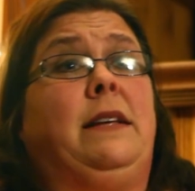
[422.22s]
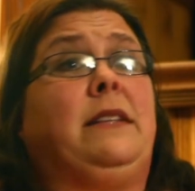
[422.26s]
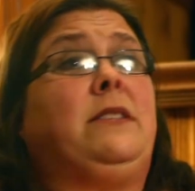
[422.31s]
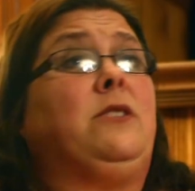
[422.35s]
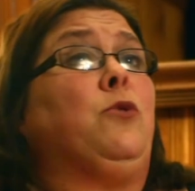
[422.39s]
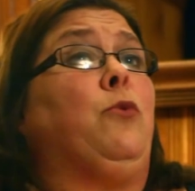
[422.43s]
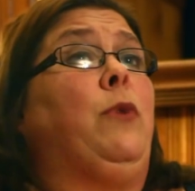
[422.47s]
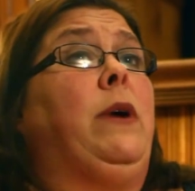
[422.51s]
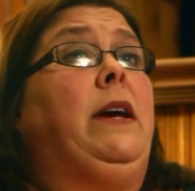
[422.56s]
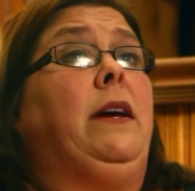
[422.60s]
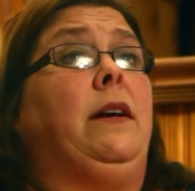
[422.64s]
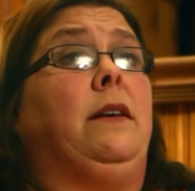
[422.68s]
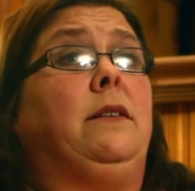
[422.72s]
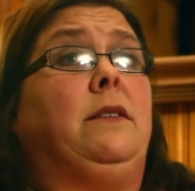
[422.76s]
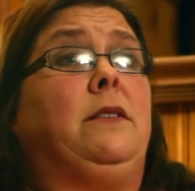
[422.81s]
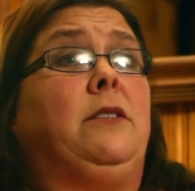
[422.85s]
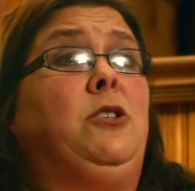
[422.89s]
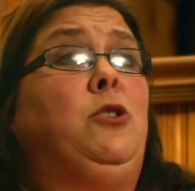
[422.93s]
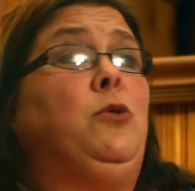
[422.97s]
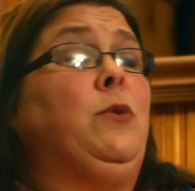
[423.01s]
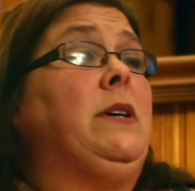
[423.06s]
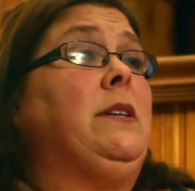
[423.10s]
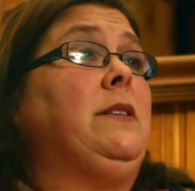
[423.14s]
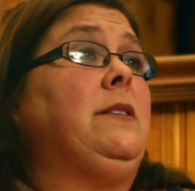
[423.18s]
that's great.
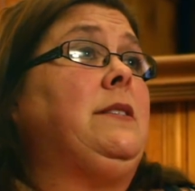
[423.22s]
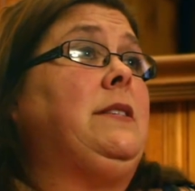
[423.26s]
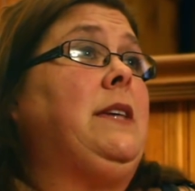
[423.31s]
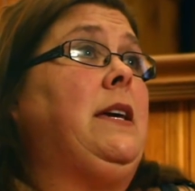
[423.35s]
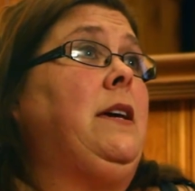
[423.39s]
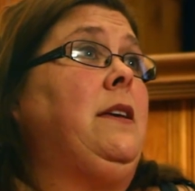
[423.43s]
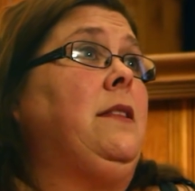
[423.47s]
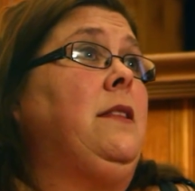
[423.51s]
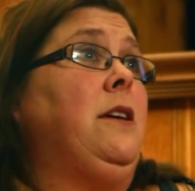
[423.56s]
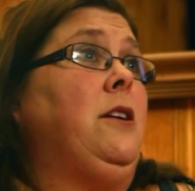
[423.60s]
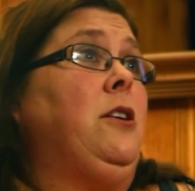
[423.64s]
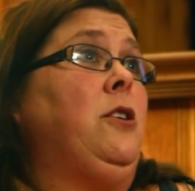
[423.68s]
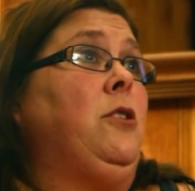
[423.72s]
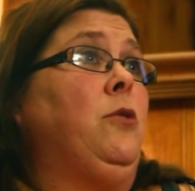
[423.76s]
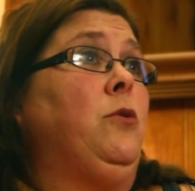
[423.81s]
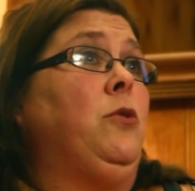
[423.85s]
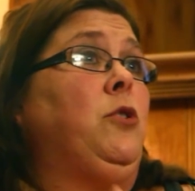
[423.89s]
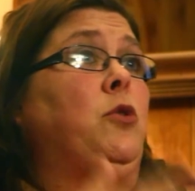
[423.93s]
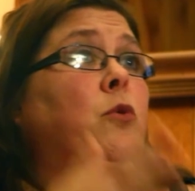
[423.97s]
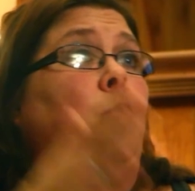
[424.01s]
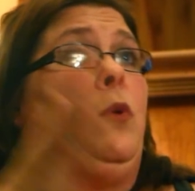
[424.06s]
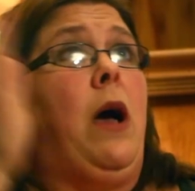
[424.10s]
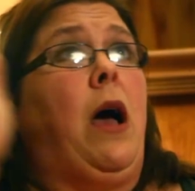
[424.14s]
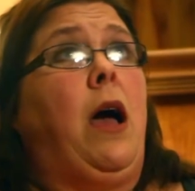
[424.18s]
You can say that
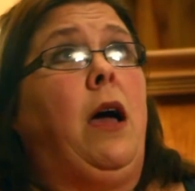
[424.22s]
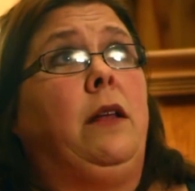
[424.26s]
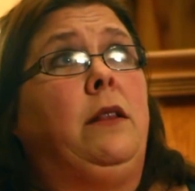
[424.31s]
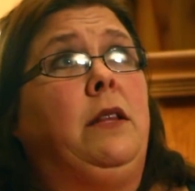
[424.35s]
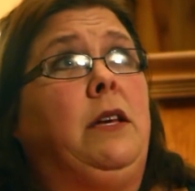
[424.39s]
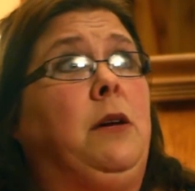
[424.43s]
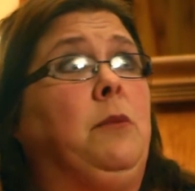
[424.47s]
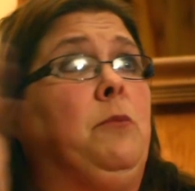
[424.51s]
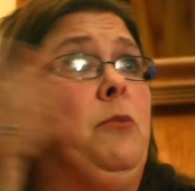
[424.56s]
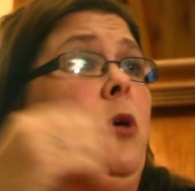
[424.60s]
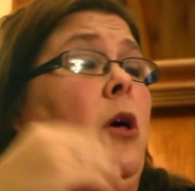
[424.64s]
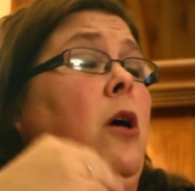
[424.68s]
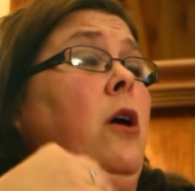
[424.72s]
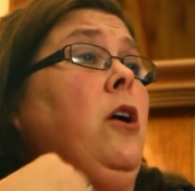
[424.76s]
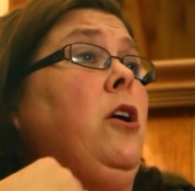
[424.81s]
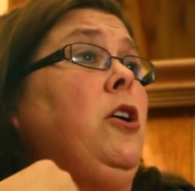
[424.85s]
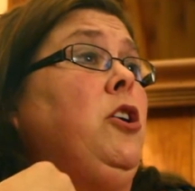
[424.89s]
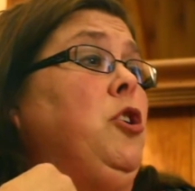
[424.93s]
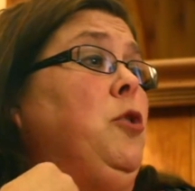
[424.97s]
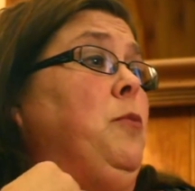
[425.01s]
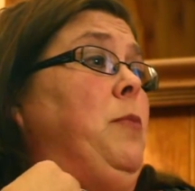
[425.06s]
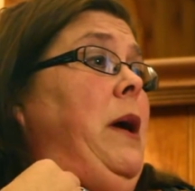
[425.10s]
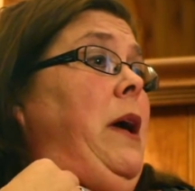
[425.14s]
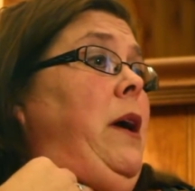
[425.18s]

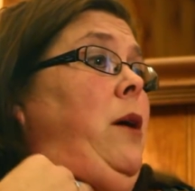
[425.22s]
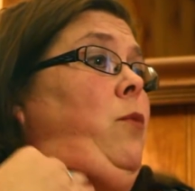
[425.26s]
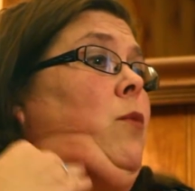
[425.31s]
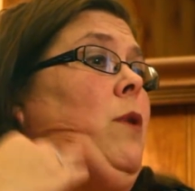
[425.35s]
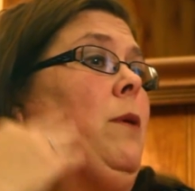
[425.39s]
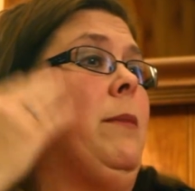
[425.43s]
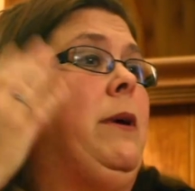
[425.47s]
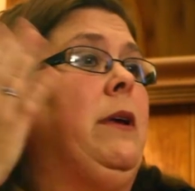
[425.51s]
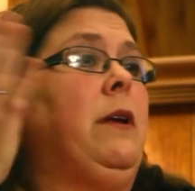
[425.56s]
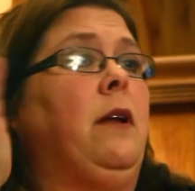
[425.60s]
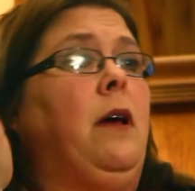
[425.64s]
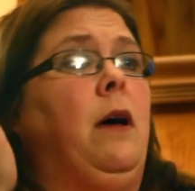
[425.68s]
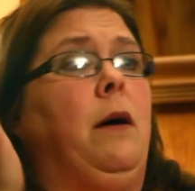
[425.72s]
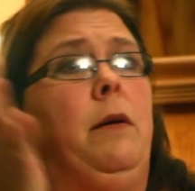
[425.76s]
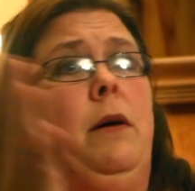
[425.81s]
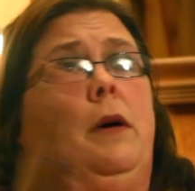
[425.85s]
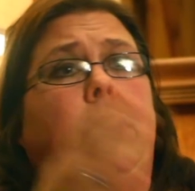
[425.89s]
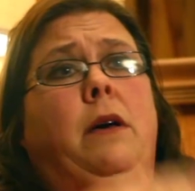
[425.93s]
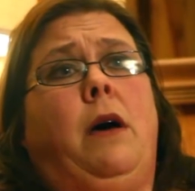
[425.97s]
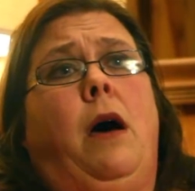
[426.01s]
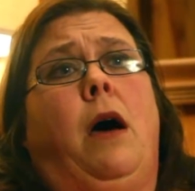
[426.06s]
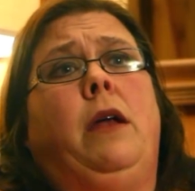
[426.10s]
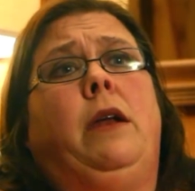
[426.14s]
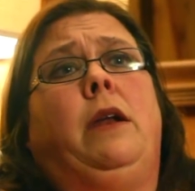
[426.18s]
you pay women
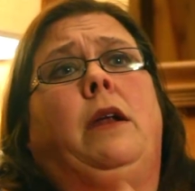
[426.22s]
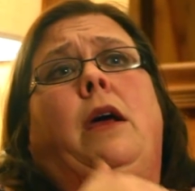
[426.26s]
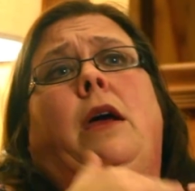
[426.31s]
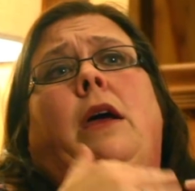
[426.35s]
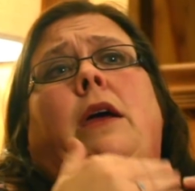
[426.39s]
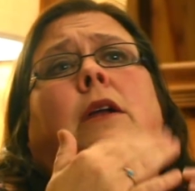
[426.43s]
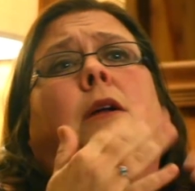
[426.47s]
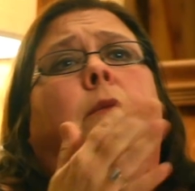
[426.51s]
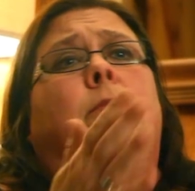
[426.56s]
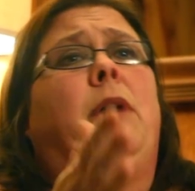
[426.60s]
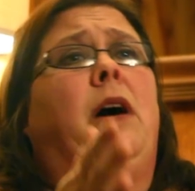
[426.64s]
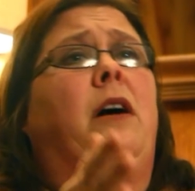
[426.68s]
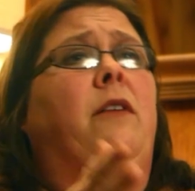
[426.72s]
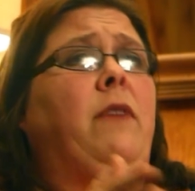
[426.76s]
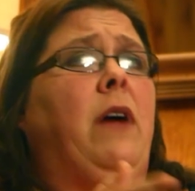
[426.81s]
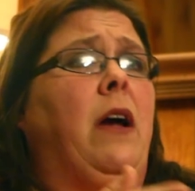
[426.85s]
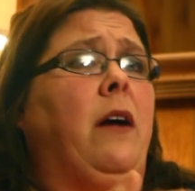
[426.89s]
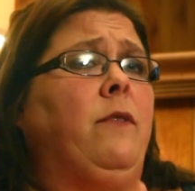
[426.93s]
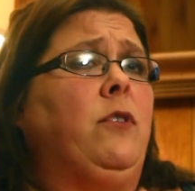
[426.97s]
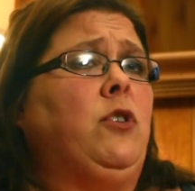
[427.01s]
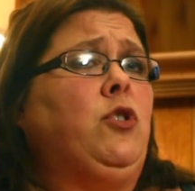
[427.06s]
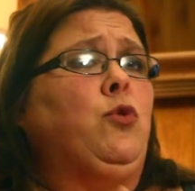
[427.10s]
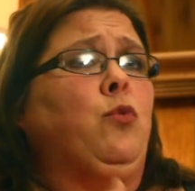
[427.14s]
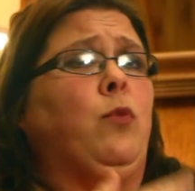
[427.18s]
an above
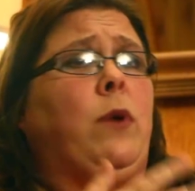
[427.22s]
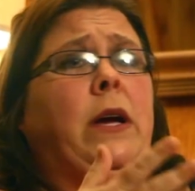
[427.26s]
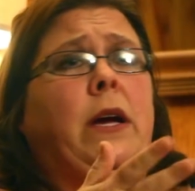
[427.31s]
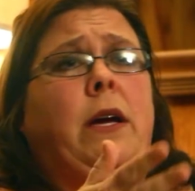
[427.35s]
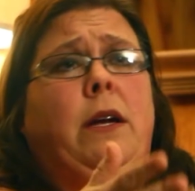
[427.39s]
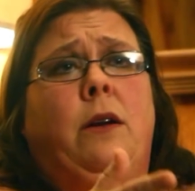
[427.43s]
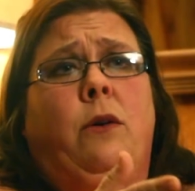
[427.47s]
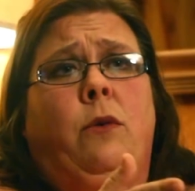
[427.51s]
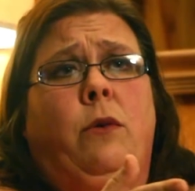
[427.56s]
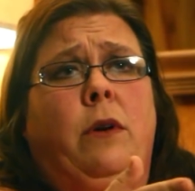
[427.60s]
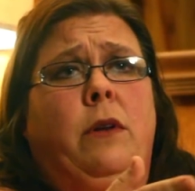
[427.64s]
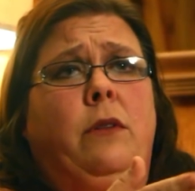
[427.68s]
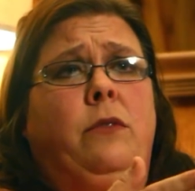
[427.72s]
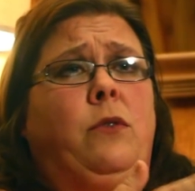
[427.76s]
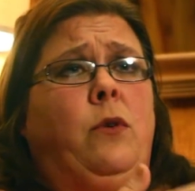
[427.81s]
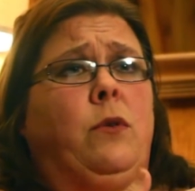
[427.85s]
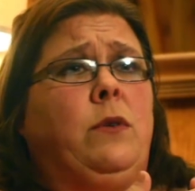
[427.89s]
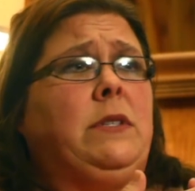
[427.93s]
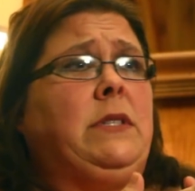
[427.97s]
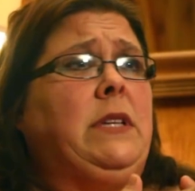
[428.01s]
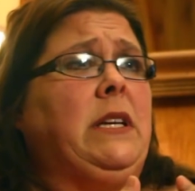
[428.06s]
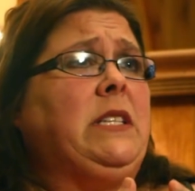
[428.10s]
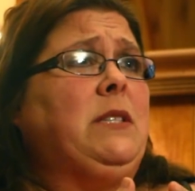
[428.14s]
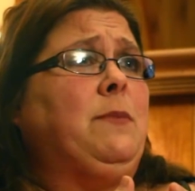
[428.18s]
average rate or
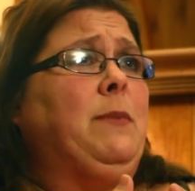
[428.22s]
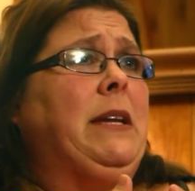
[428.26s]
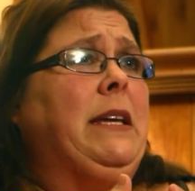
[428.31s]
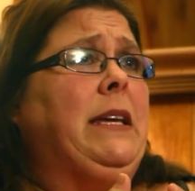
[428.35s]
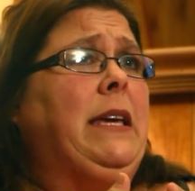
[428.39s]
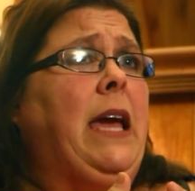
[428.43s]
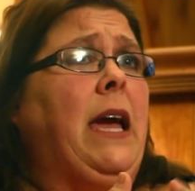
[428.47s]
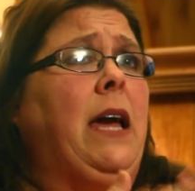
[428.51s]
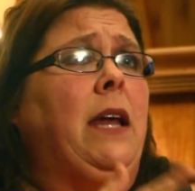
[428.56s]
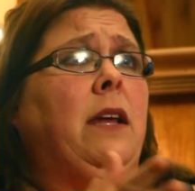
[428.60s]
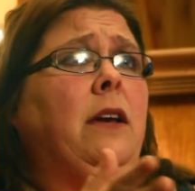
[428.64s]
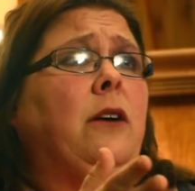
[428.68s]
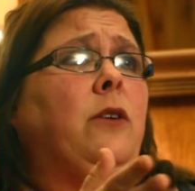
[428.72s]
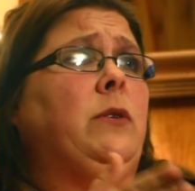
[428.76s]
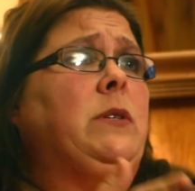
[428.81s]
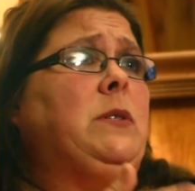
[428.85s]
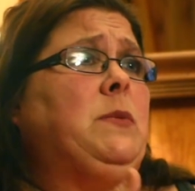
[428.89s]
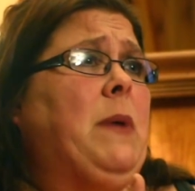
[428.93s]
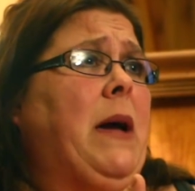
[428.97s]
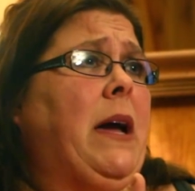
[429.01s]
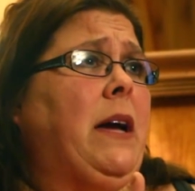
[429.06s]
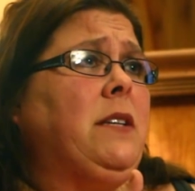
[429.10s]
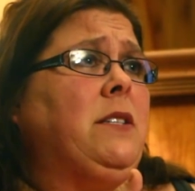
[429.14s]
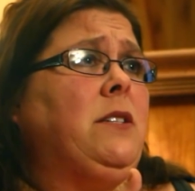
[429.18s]
those things, but again, it goes
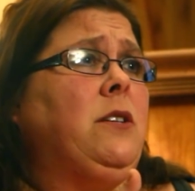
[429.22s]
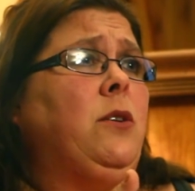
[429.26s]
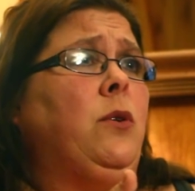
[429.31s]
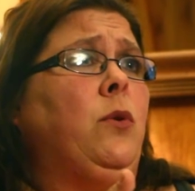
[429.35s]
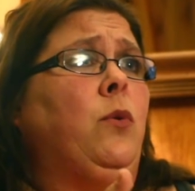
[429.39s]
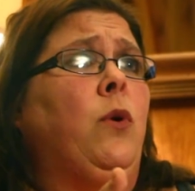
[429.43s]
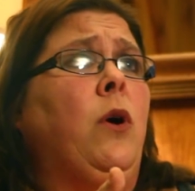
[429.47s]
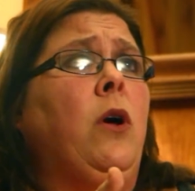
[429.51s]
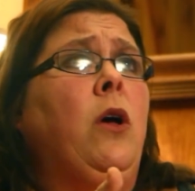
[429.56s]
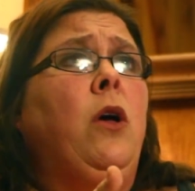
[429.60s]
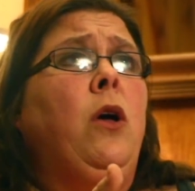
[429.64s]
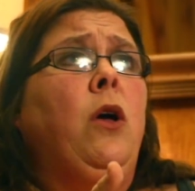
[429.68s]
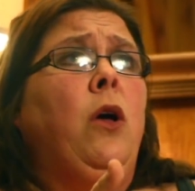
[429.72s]
back to,